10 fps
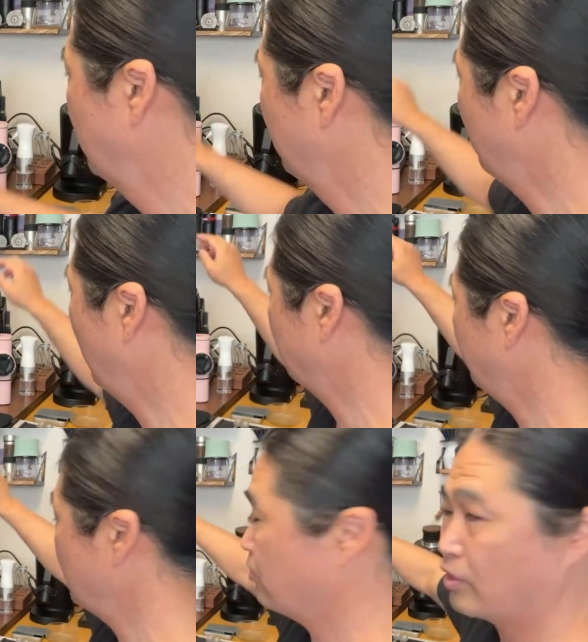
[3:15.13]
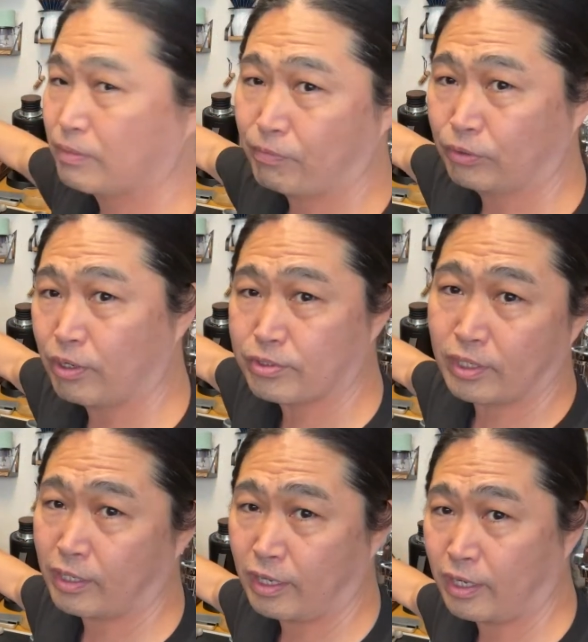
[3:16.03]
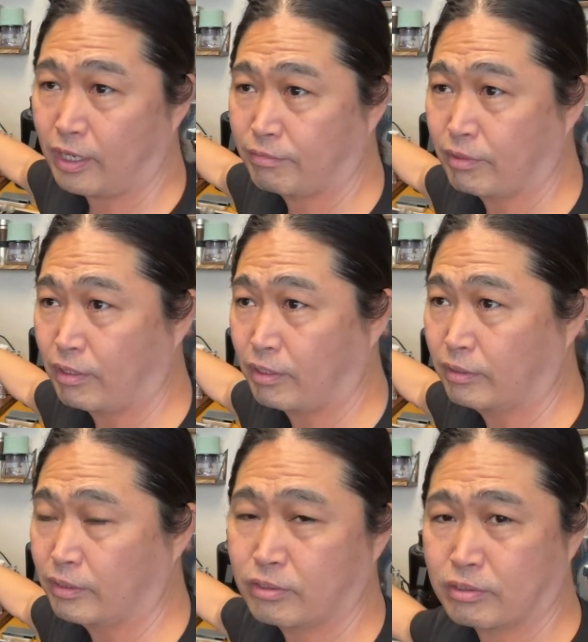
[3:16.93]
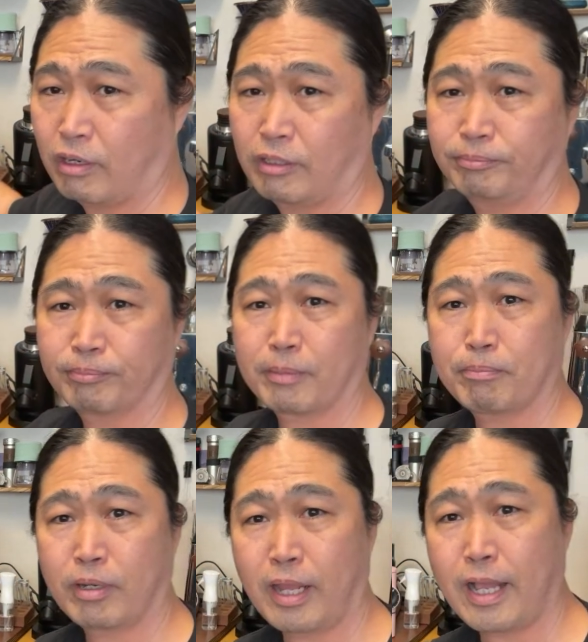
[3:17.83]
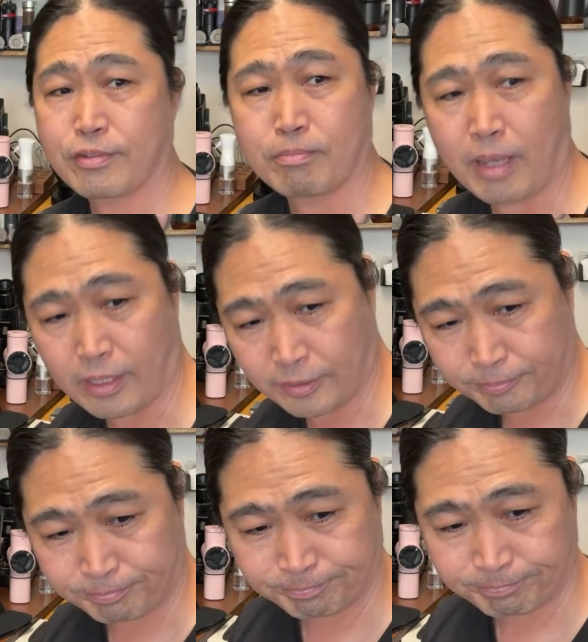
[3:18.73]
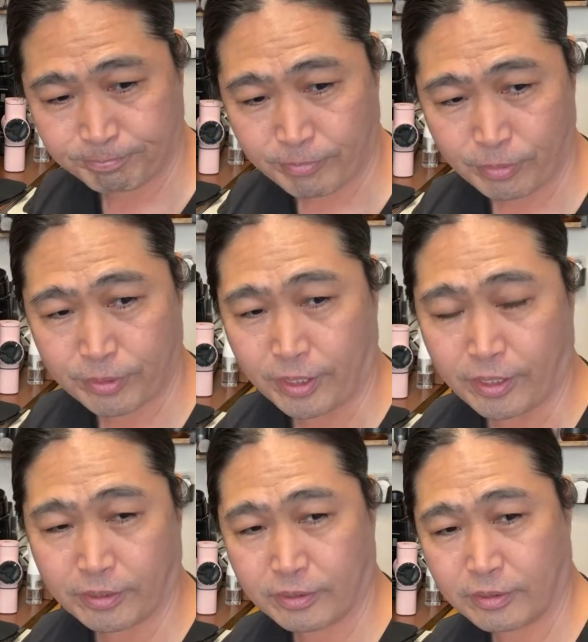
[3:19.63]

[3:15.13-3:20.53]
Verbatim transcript: But P64 does not have, it's called Plasma, okay?